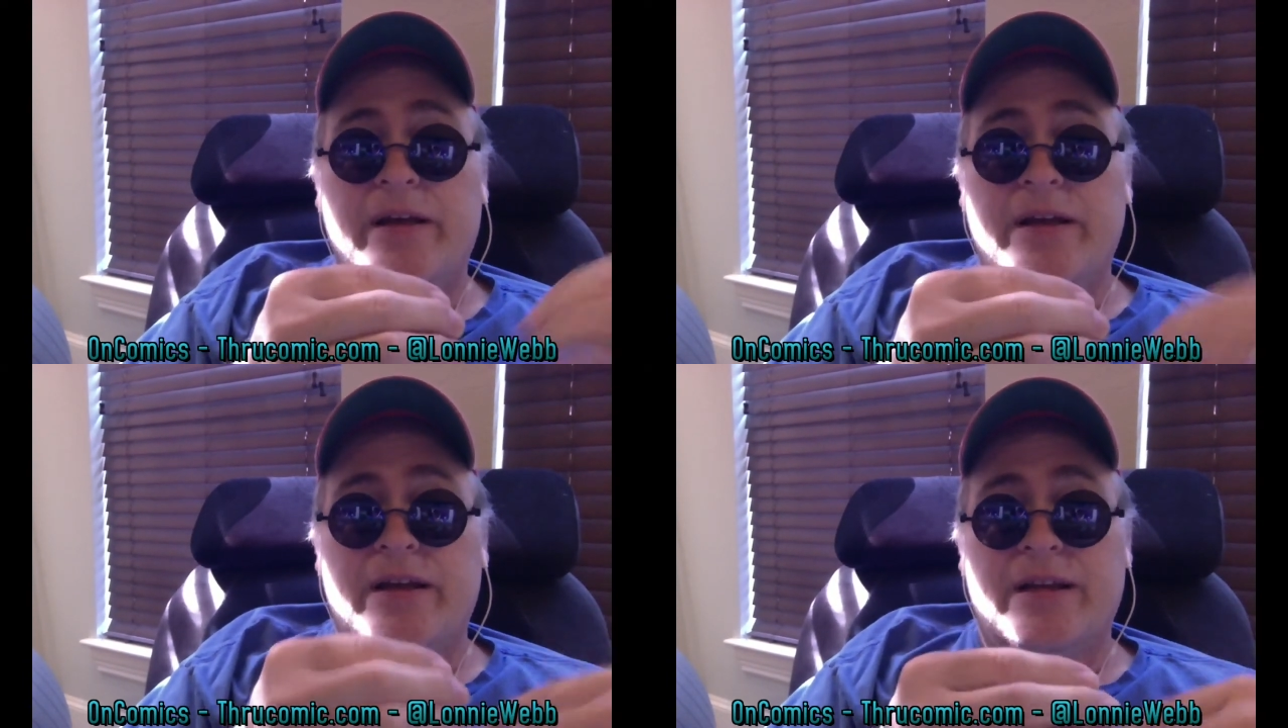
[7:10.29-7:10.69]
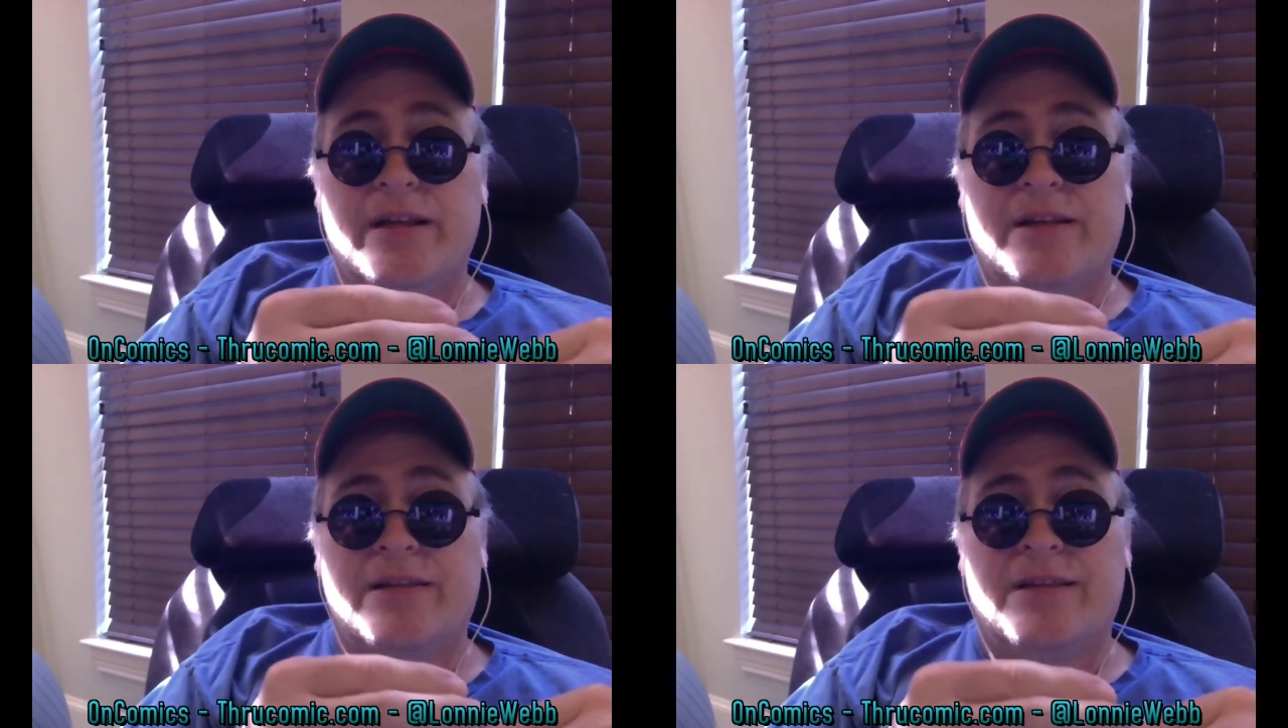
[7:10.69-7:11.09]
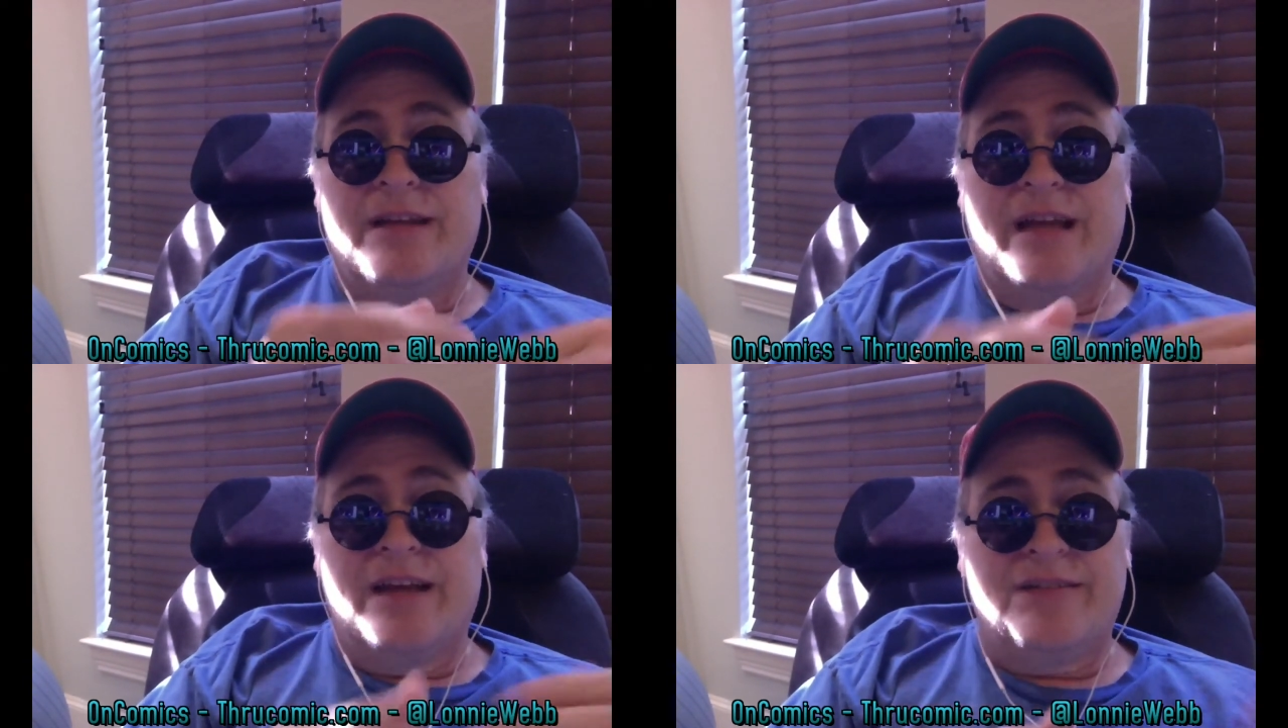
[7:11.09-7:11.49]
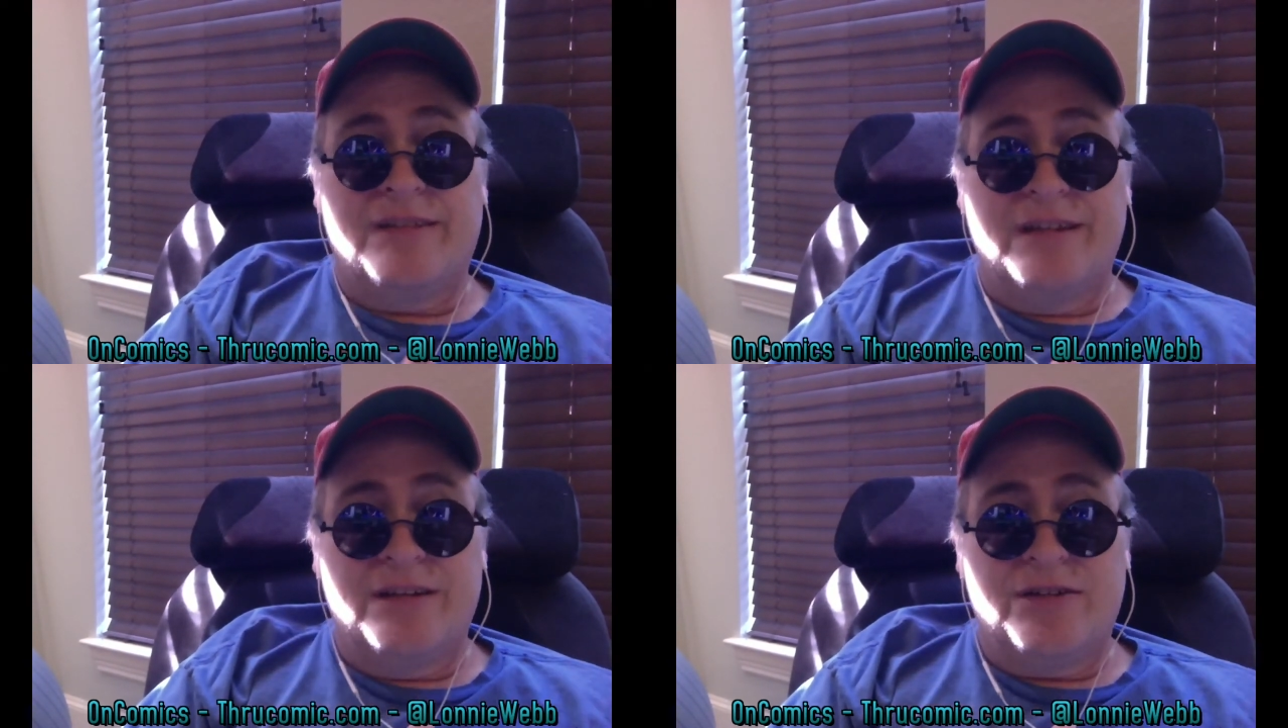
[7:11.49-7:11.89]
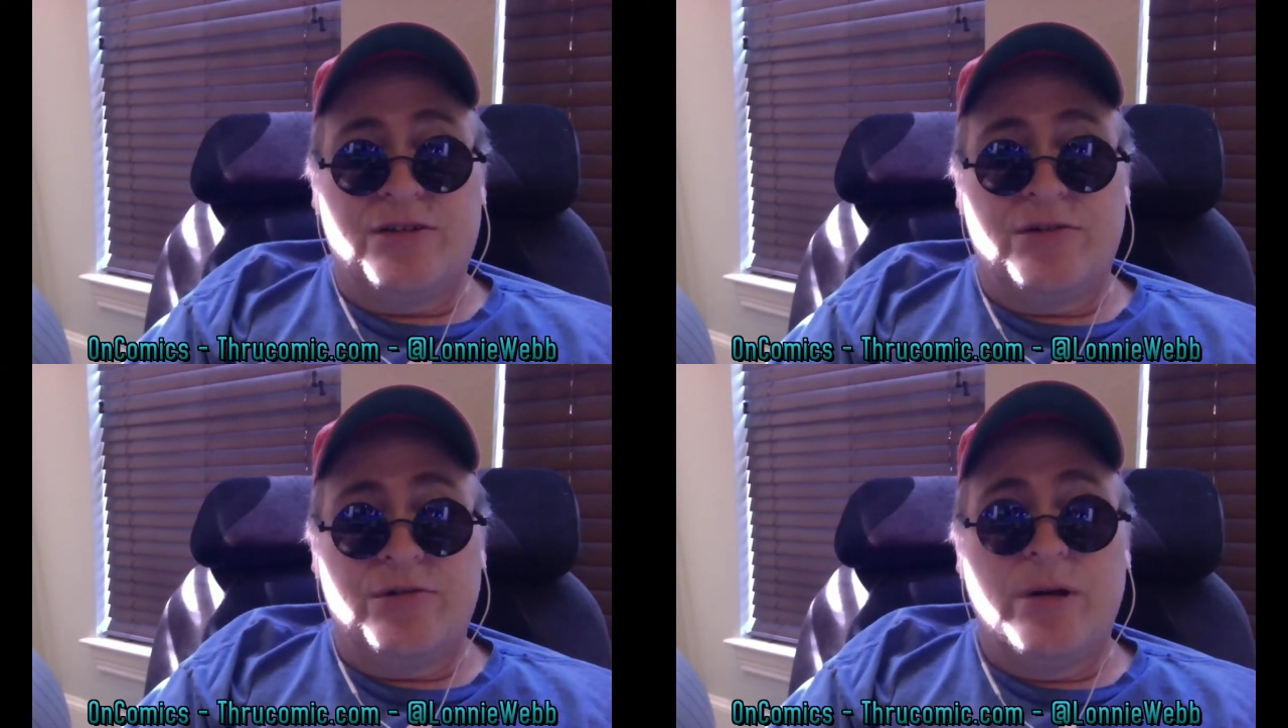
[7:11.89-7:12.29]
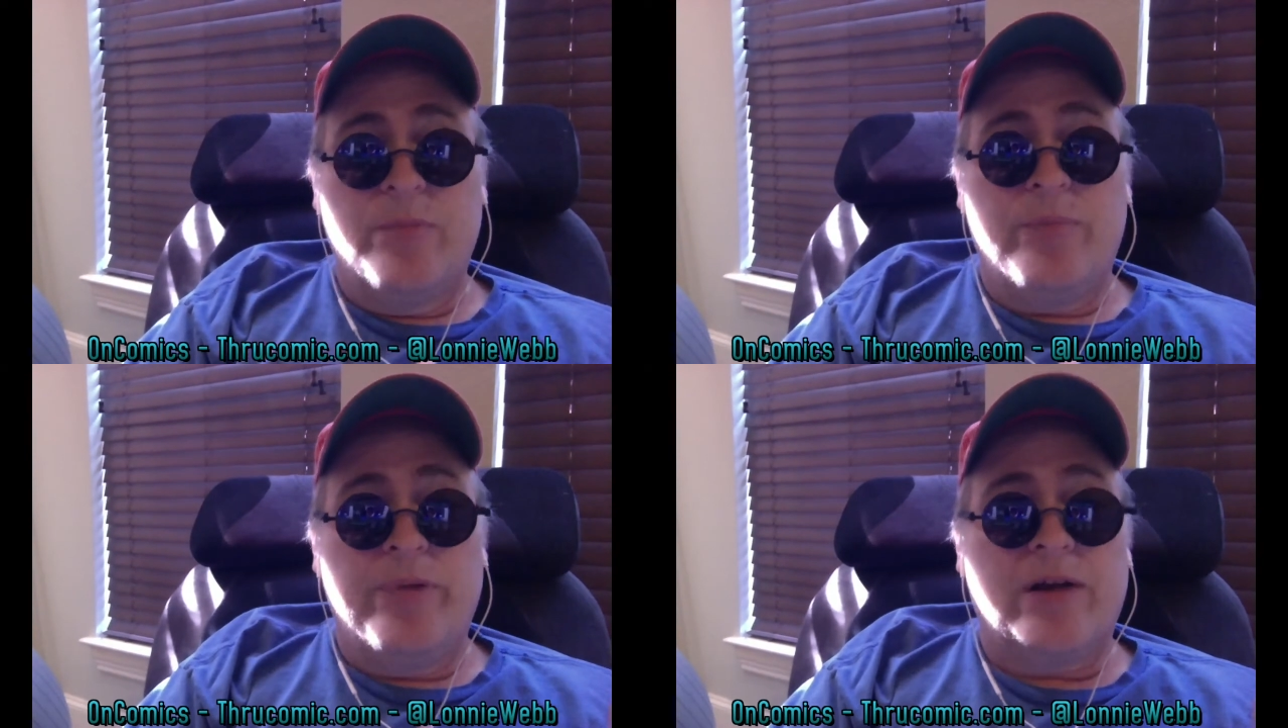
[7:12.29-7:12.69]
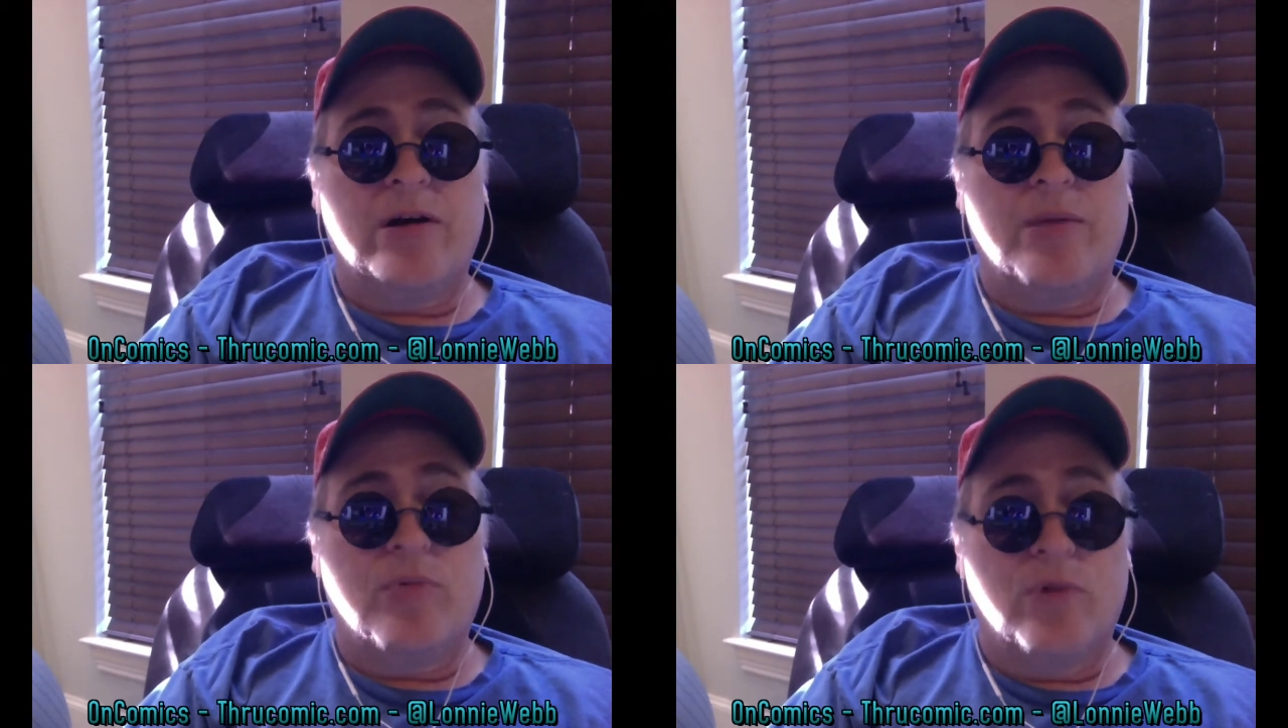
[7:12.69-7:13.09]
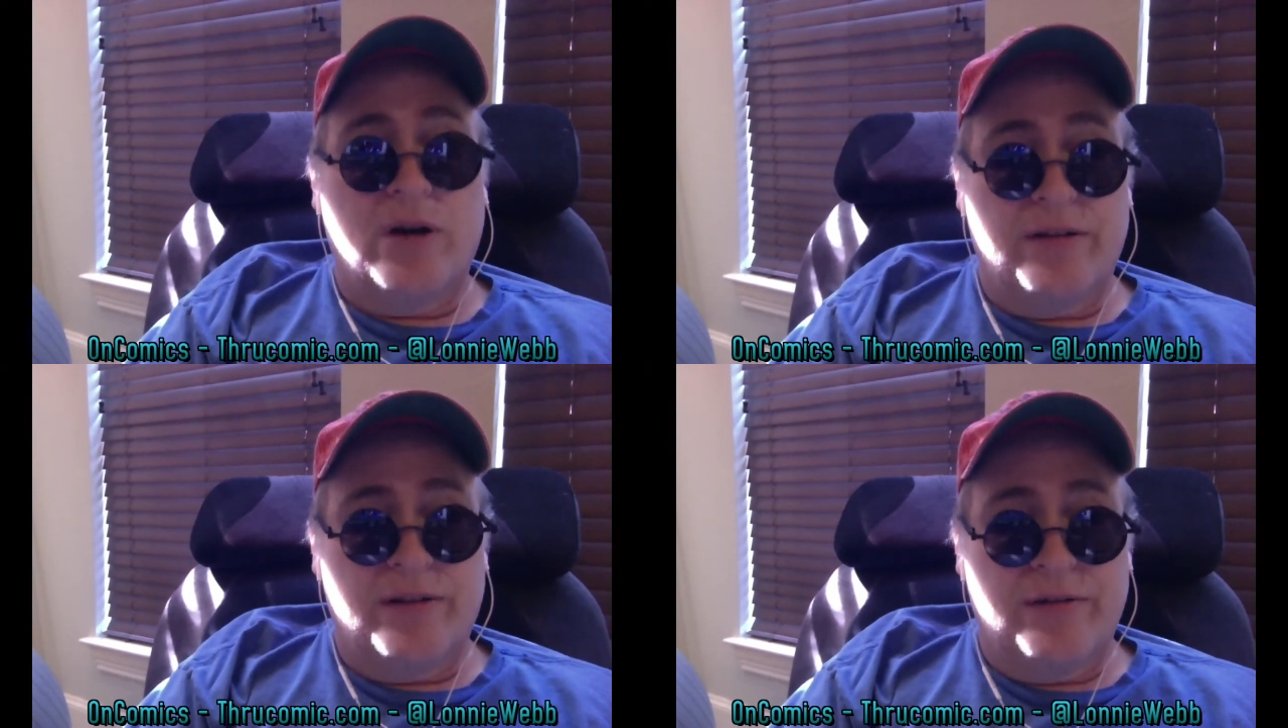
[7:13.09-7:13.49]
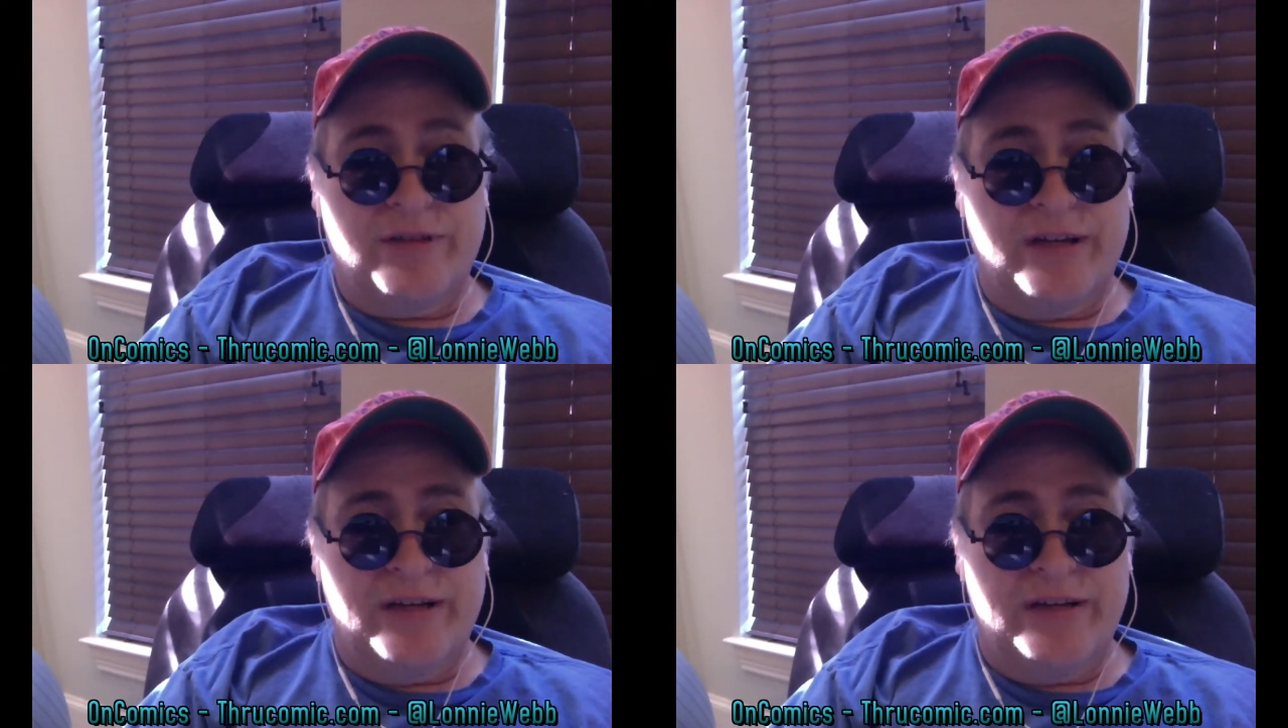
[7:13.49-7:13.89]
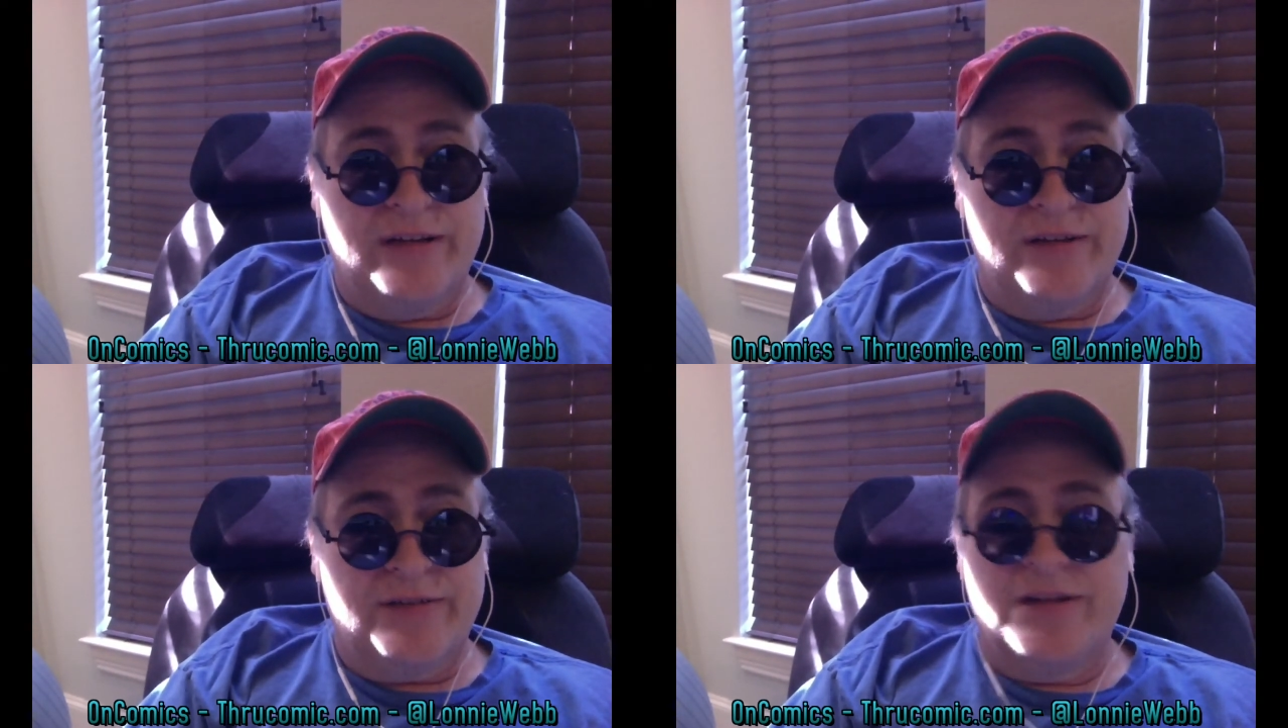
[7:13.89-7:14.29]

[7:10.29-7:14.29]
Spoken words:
in the next issue, pick up one of those ideas